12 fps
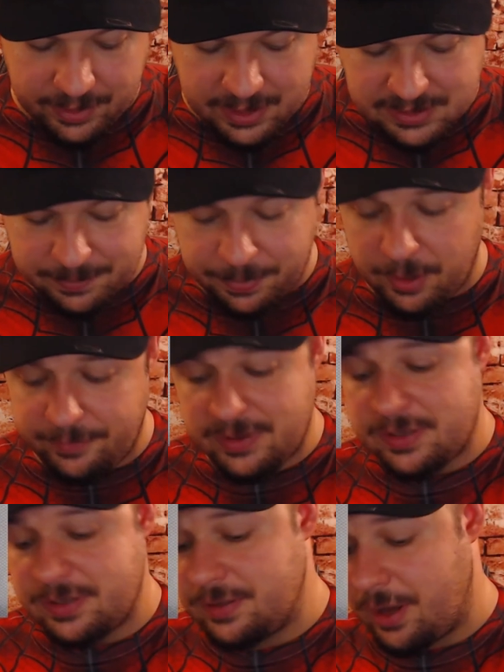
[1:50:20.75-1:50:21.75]
Is it
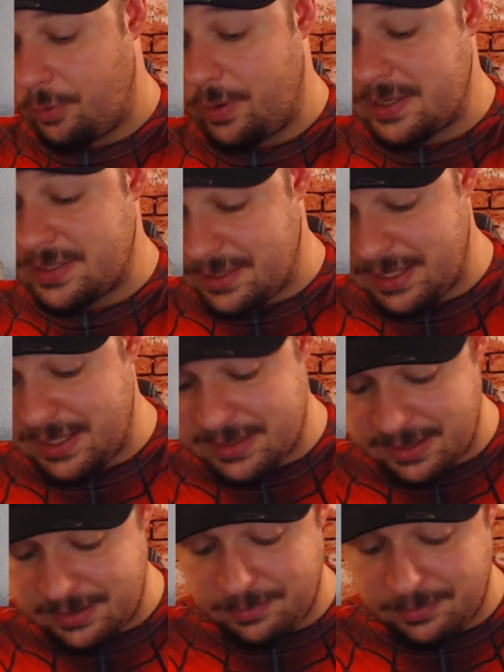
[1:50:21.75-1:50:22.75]
perfect? No. Is it
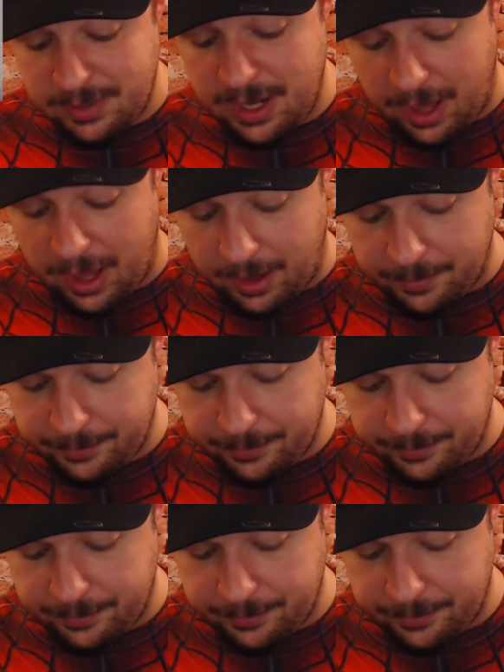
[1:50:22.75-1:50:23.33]
decent? Yeah.